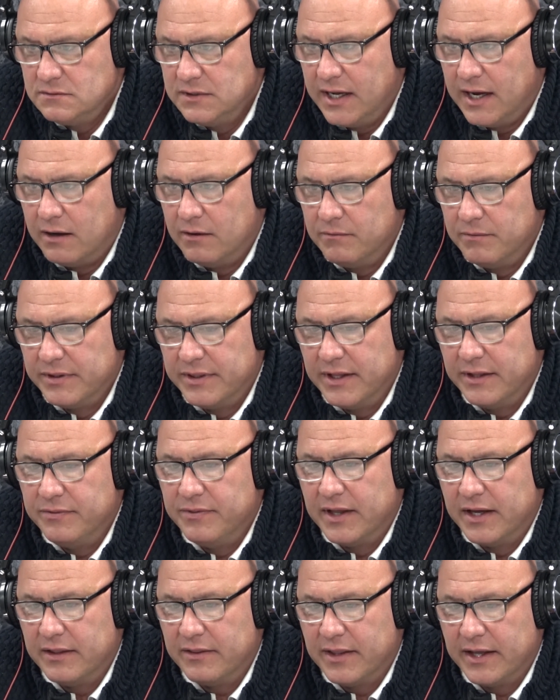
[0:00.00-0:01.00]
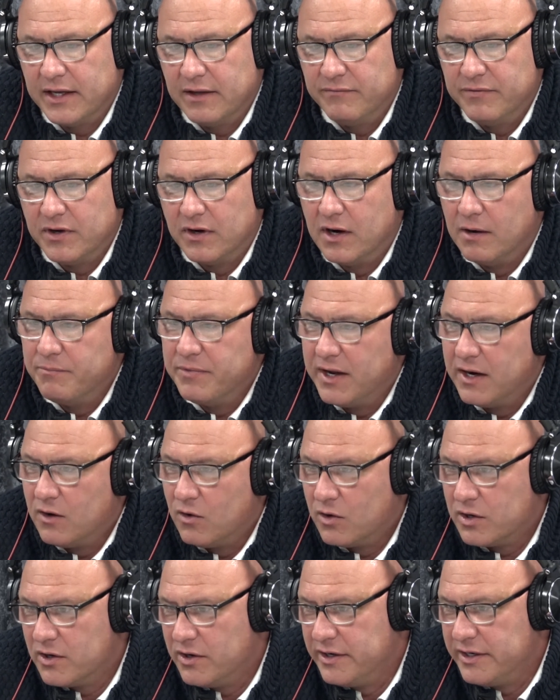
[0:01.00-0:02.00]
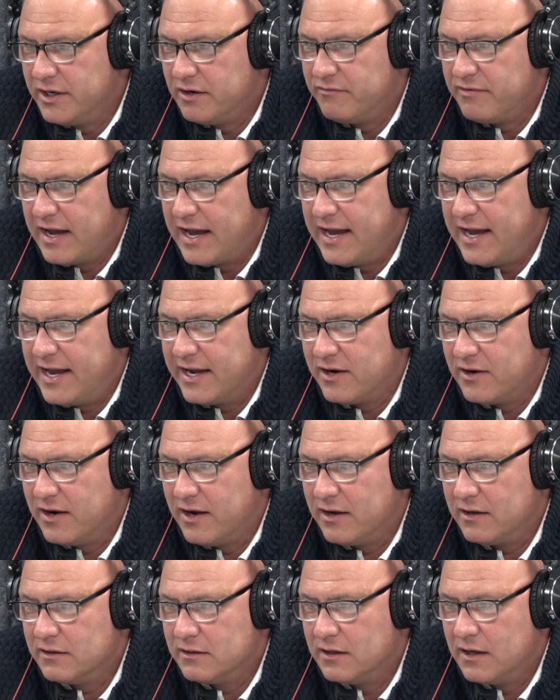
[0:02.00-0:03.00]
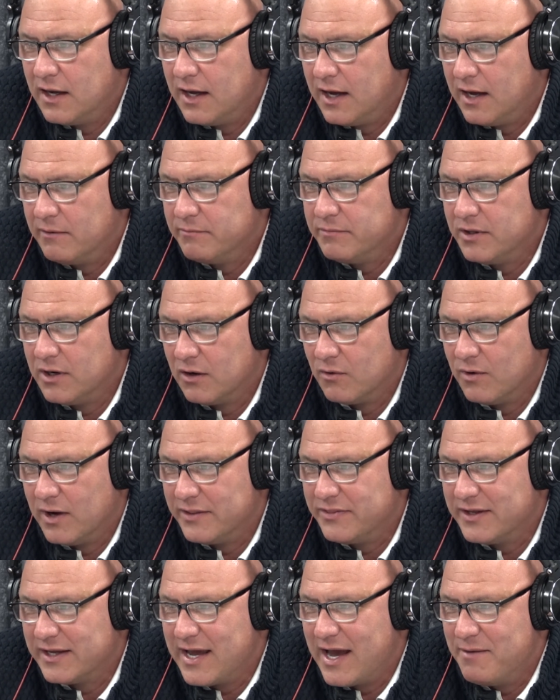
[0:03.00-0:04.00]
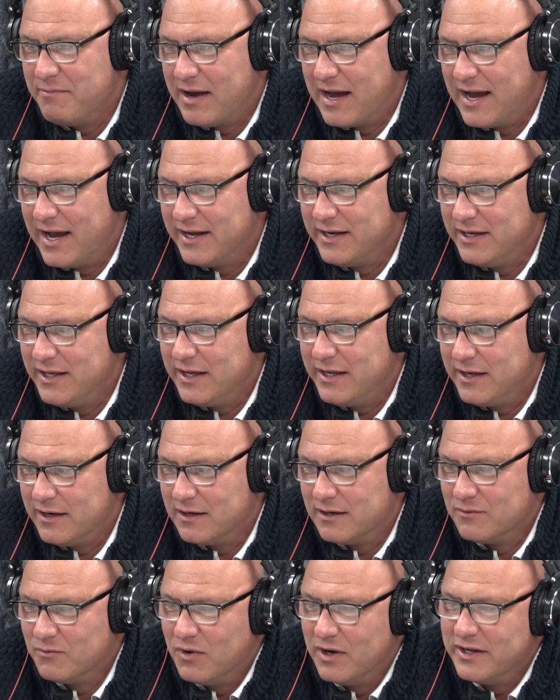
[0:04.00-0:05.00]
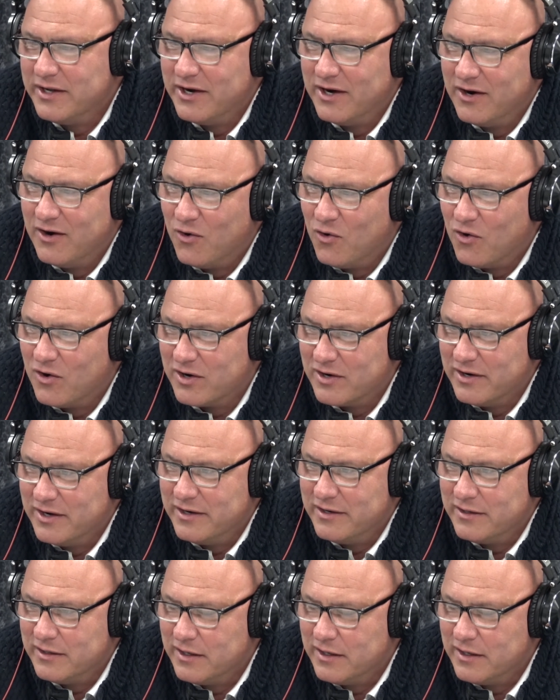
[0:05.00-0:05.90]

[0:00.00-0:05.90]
Yeah, but like if you're up there ordering your Viagra, you don't want the guy behind you hearing what you're ordering.